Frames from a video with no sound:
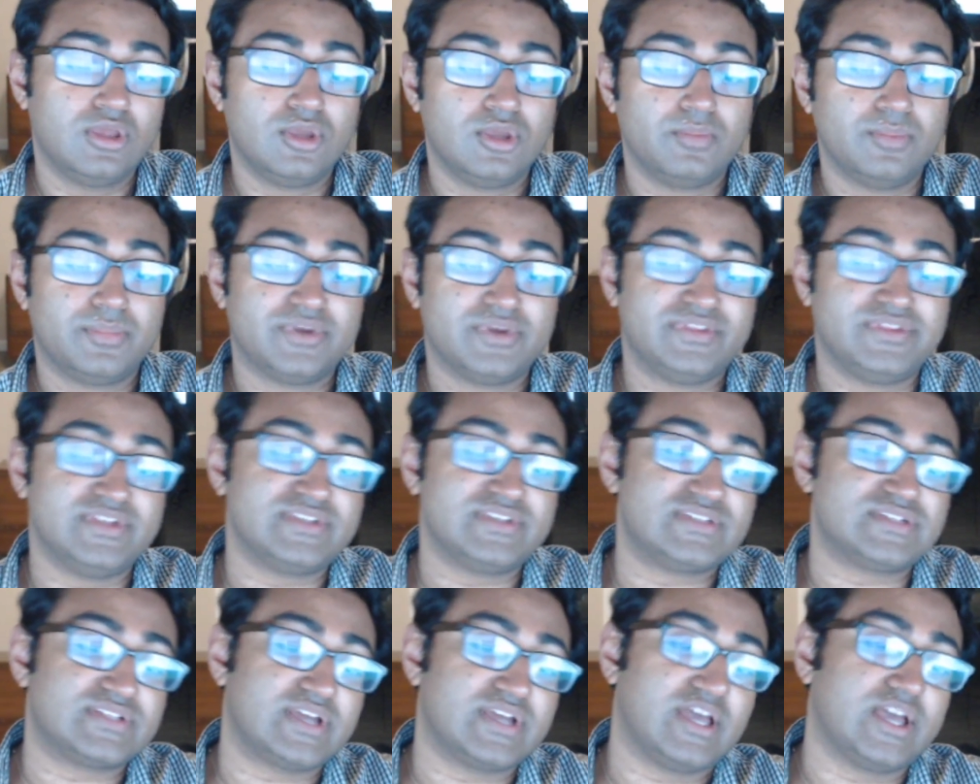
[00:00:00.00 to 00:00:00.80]
But
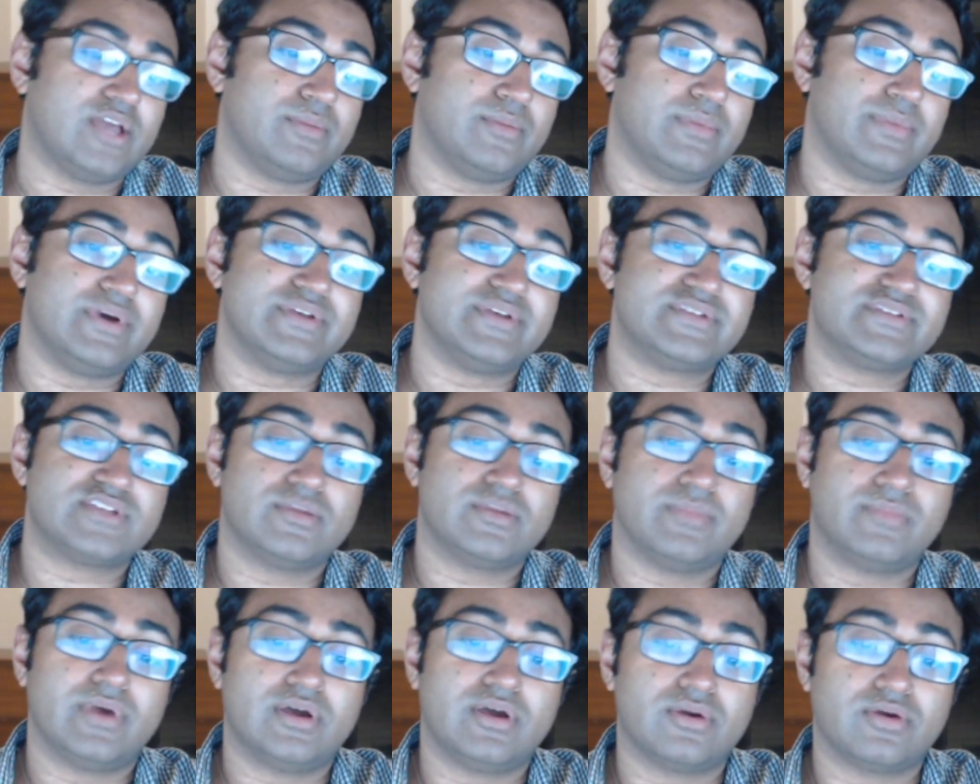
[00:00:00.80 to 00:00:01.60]
this time I
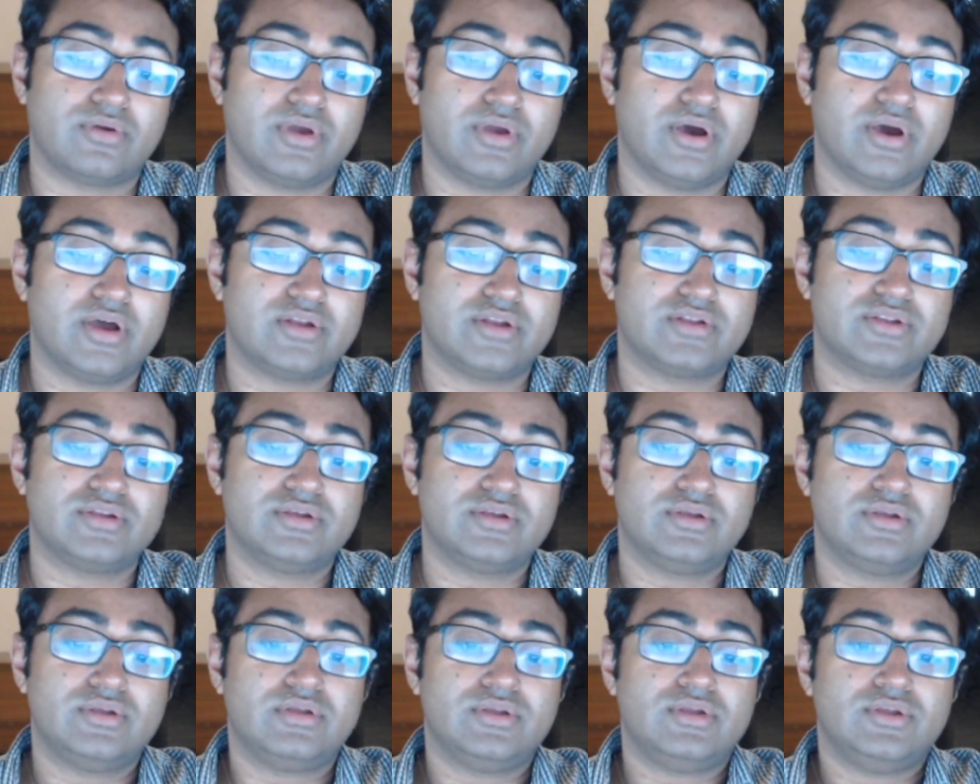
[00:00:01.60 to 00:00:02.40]
somehow got
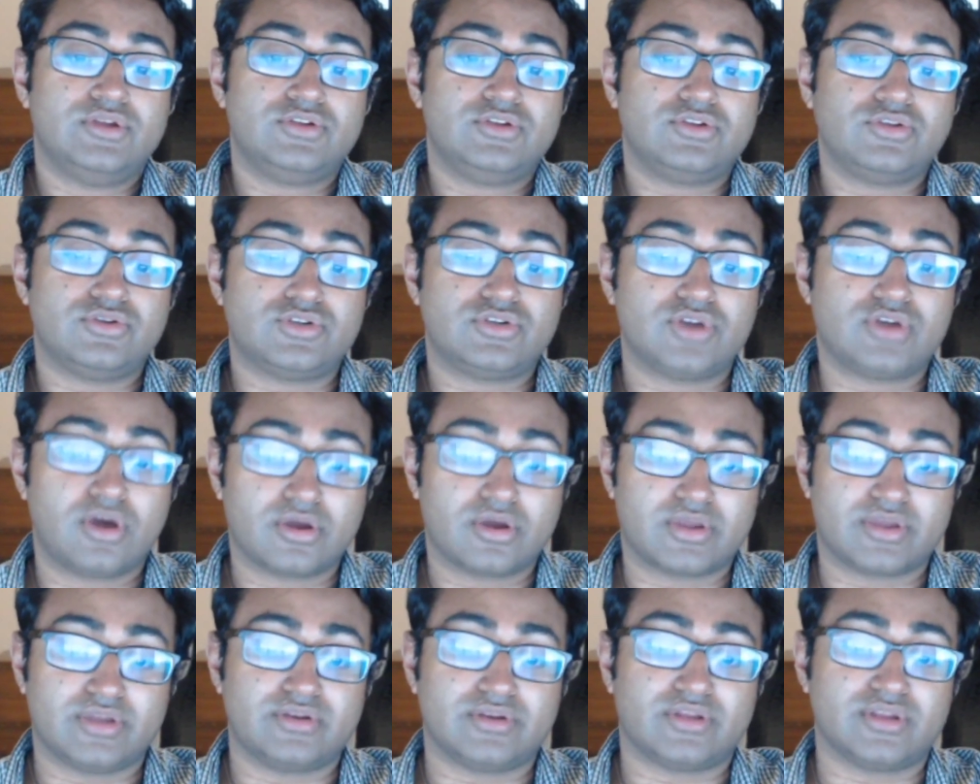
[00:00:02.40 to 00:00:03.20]
to
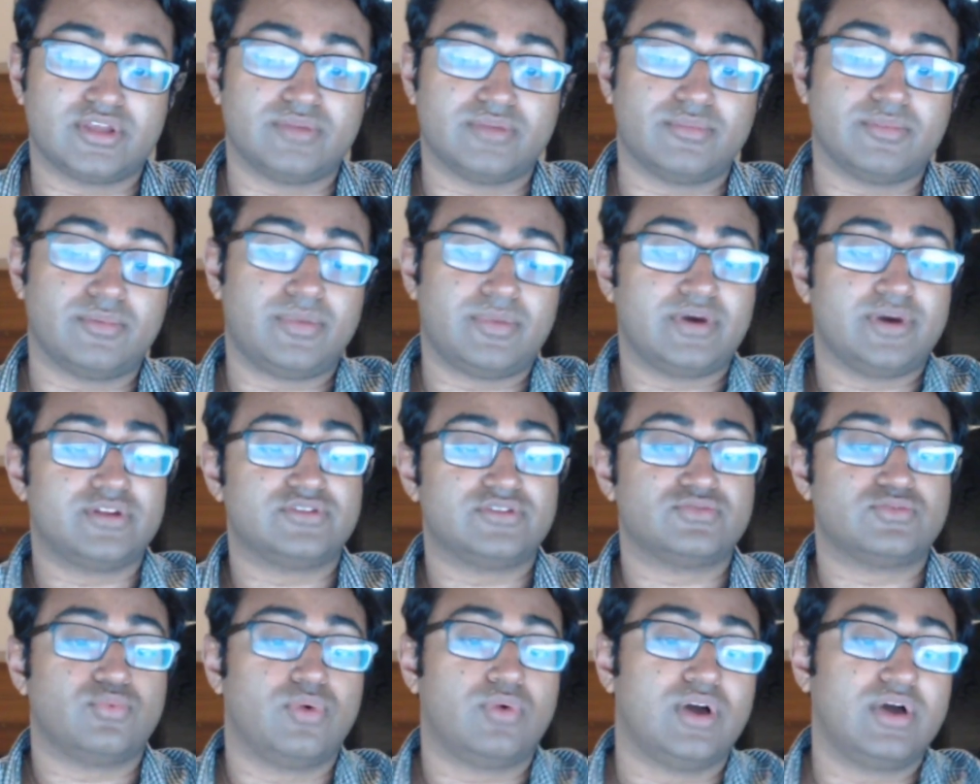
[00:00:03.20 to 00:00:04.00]
talking to him about
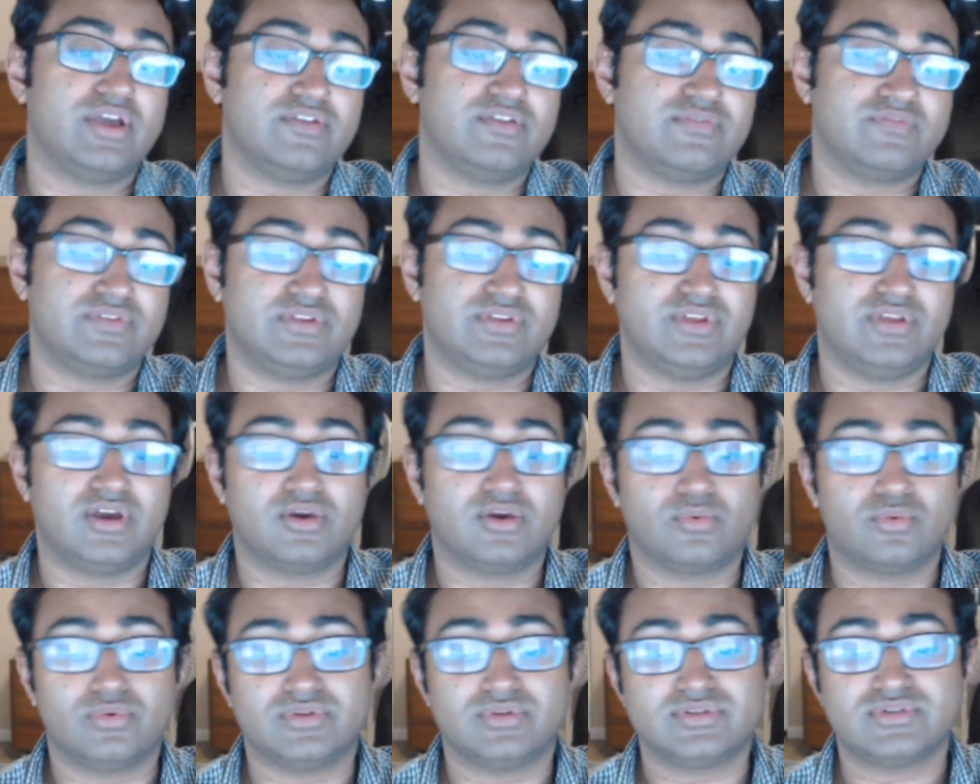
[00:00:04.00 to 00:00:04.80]
his wife and
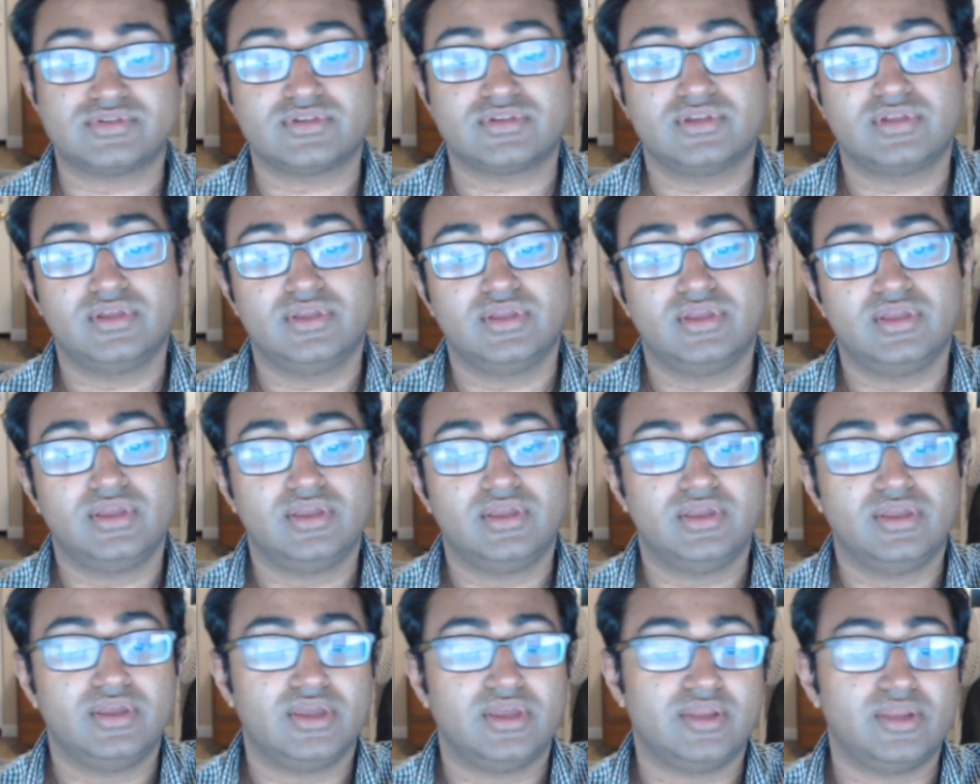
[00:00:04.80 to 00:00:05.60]
young ones,
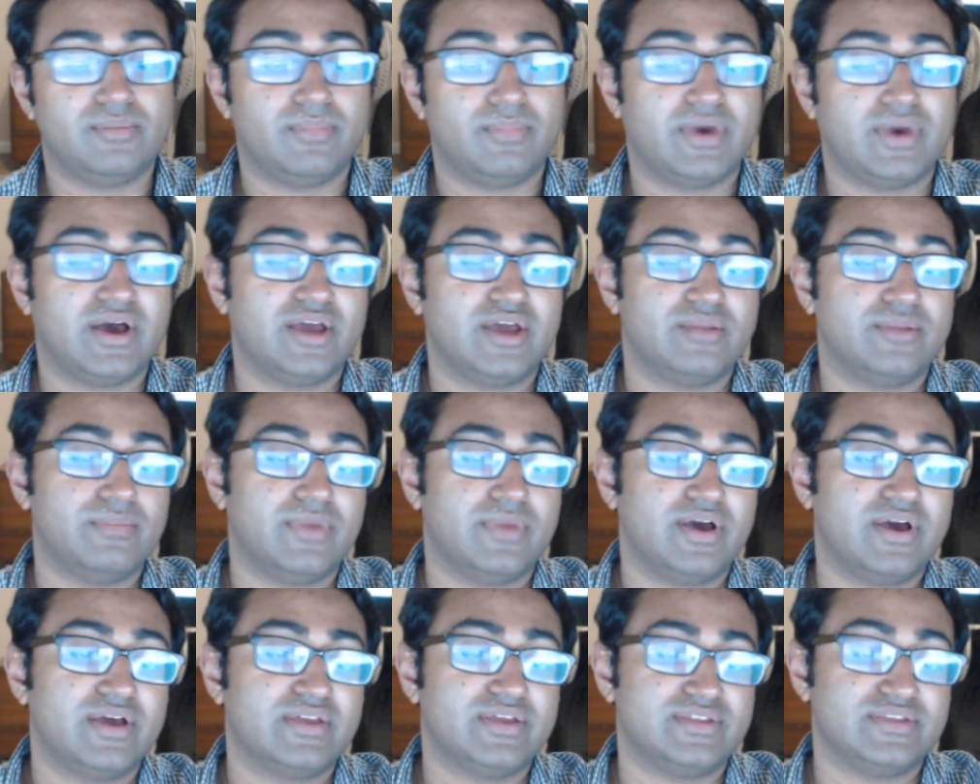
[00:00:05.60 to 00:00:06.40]
and by and
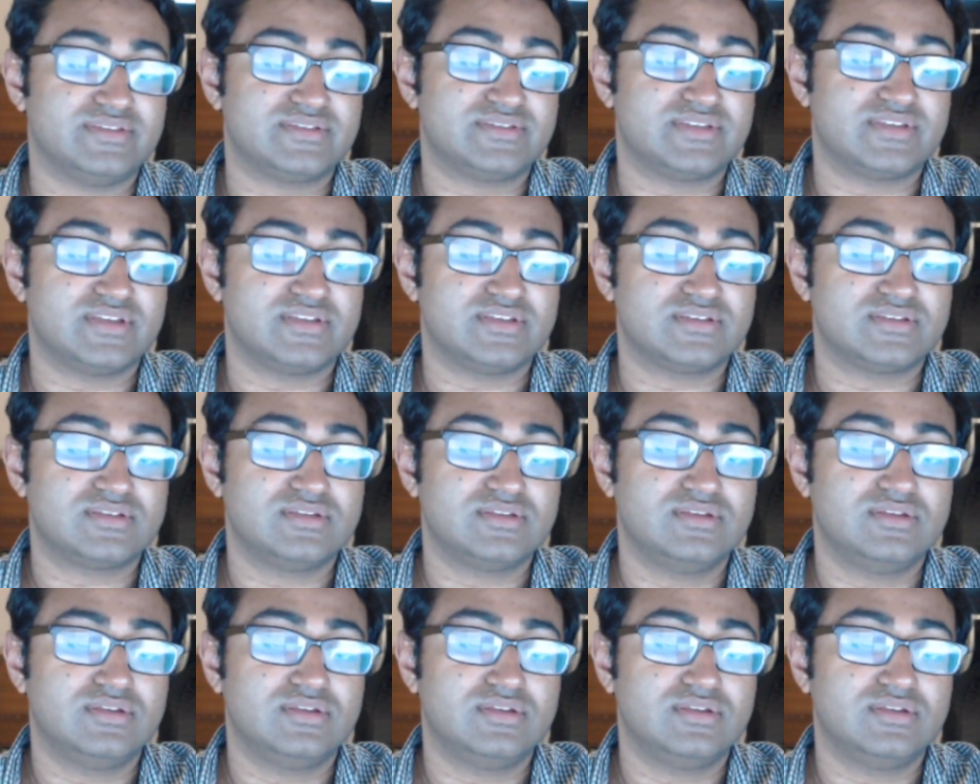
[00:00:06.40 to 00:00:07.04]
by he says,